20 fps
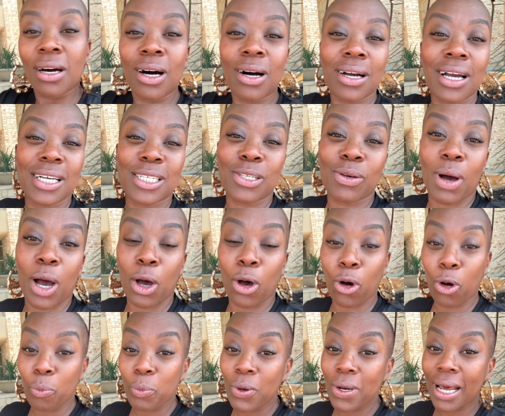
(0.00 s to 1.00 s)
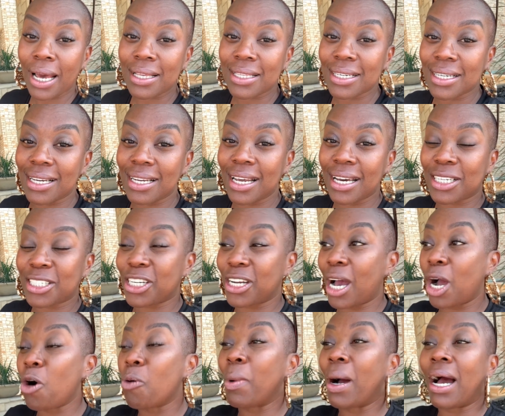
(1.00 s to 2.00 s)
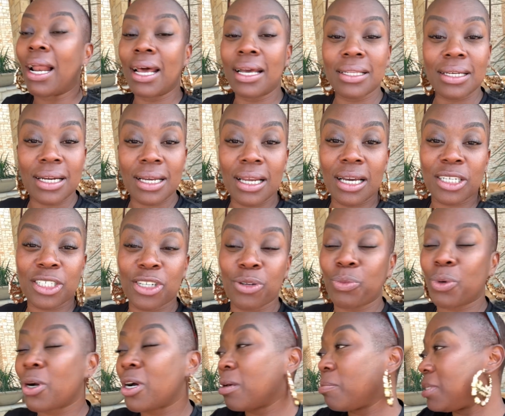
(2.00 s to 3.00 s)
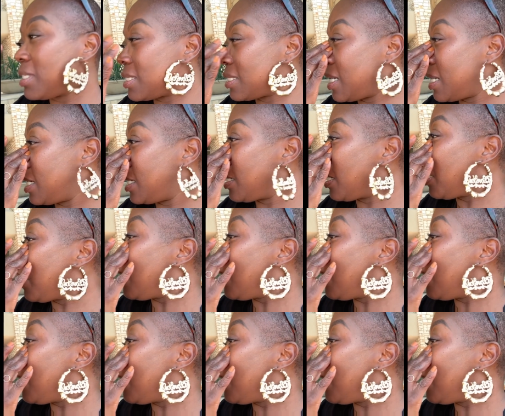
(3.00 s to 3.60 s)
Okay, so I hope you like the collection. I hope I like the collection. We're gonna be seeing it